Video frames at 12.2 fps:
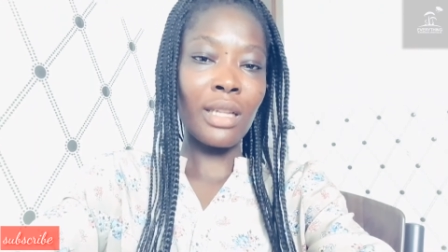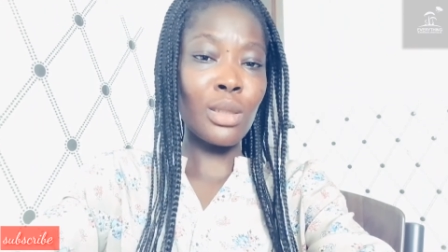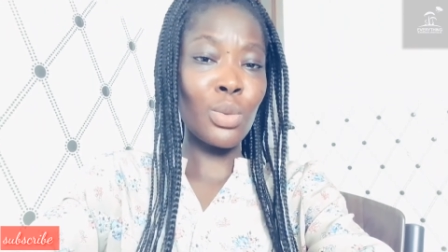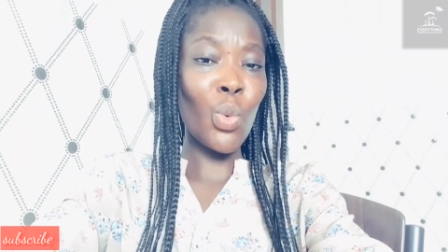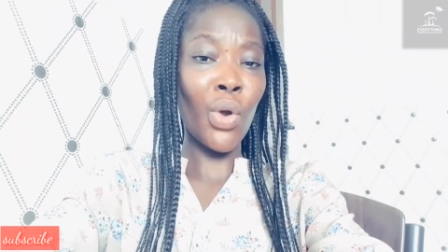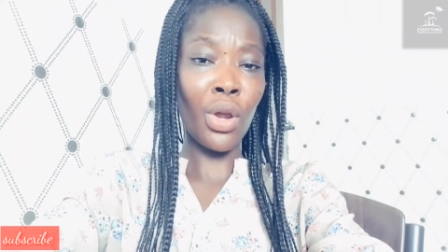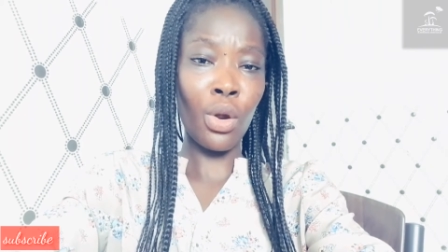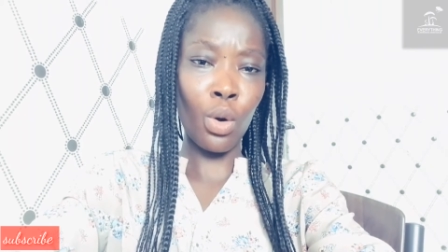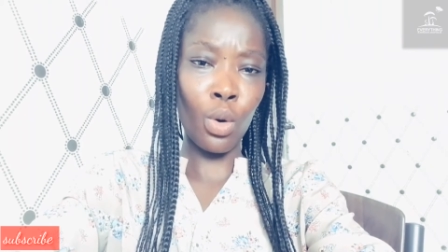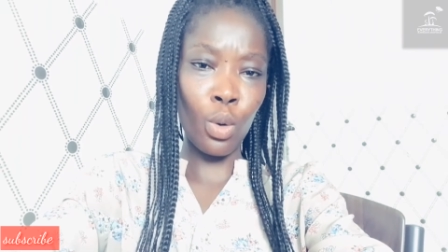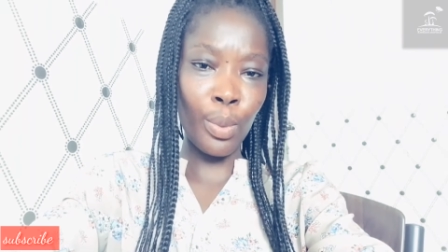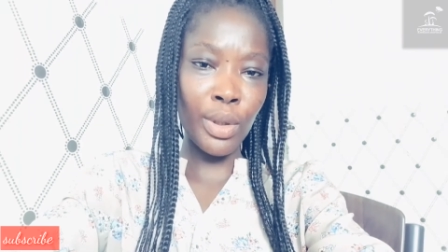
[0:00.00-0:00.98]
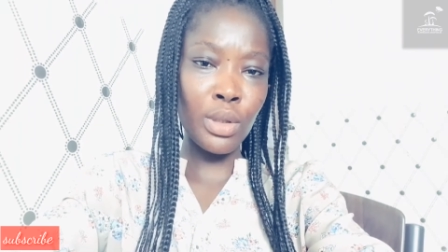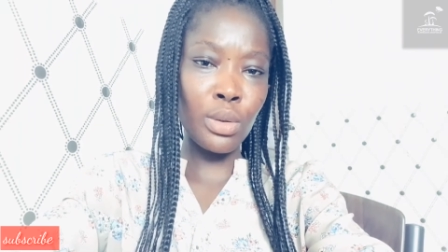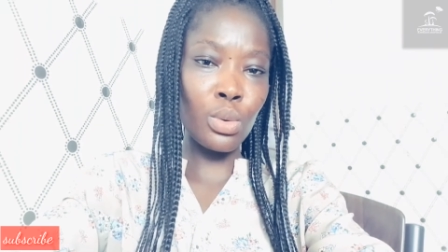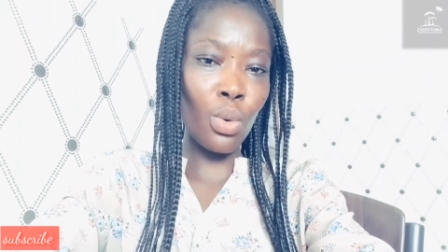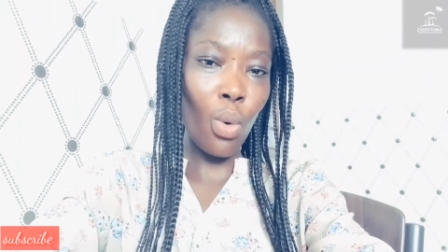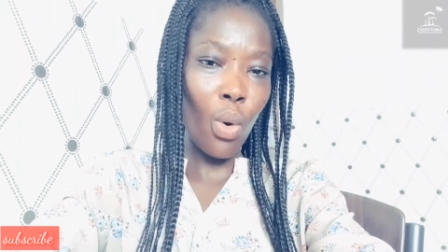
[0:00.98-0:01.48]
it will help, it
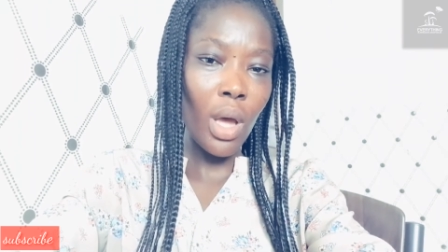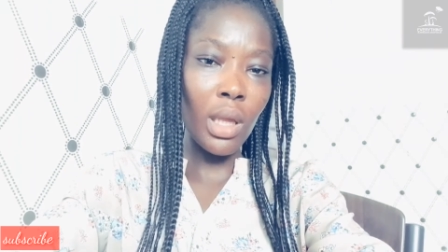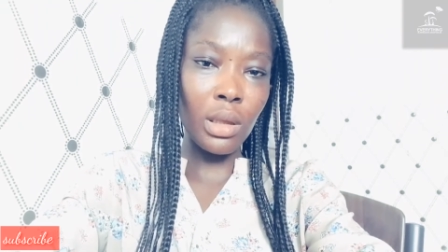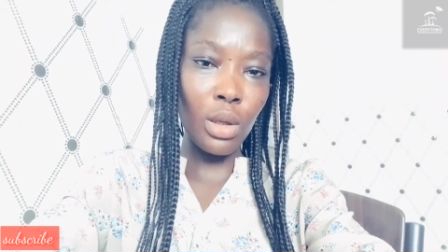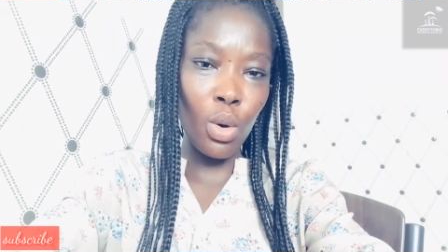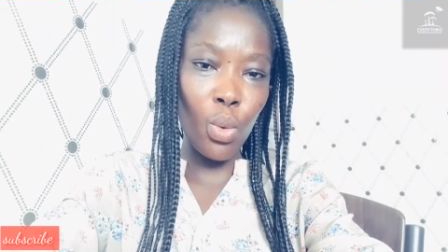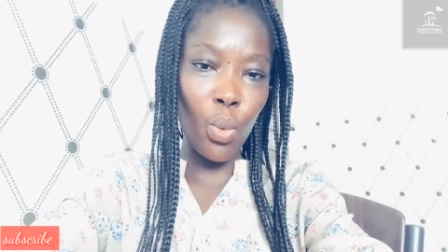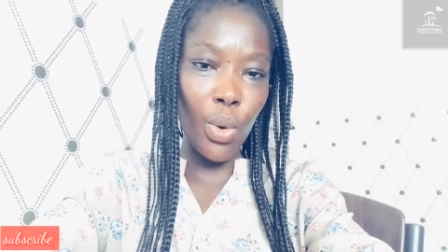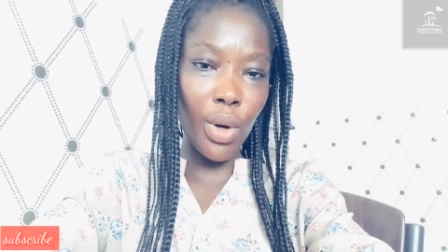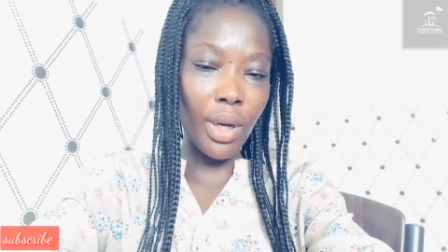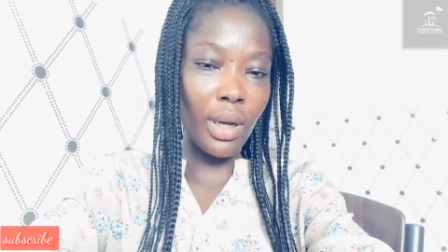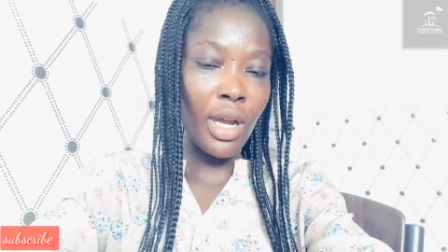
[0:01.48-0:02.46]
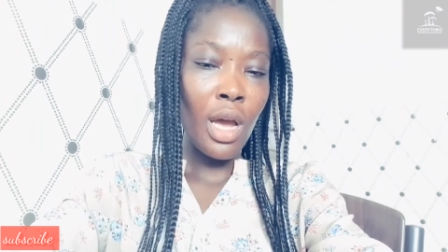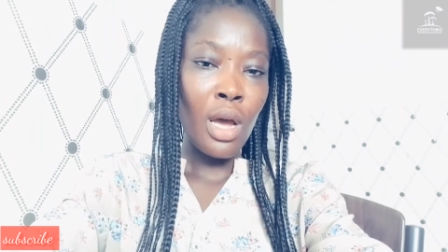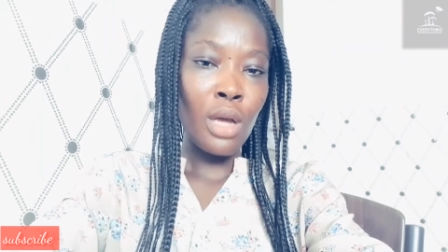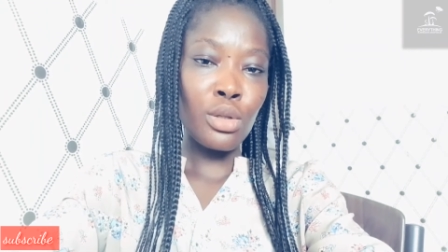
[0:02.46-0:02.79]
will go a long way